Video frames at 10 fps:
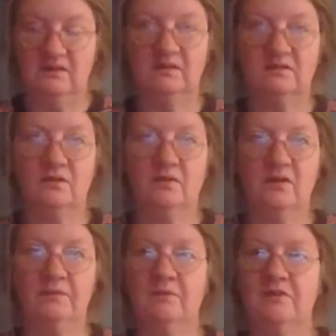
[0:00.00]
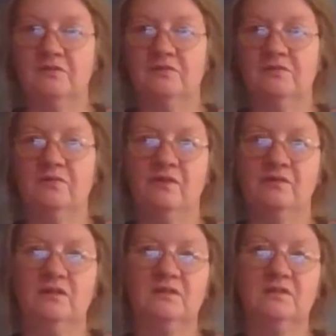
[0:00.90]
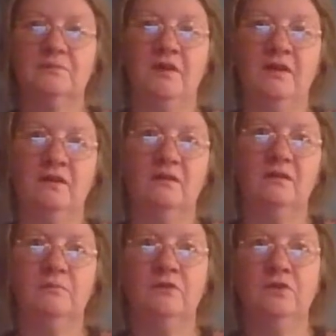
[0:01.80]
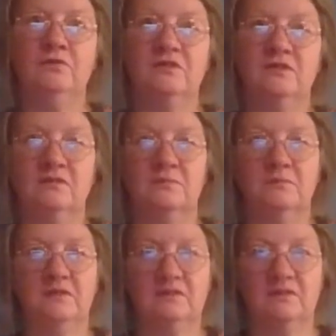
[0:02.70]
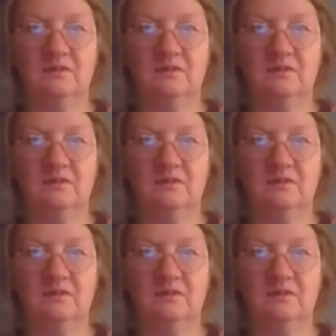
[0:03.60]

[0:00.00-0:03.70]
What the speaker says: So I'm not so strong. It's my immune system that's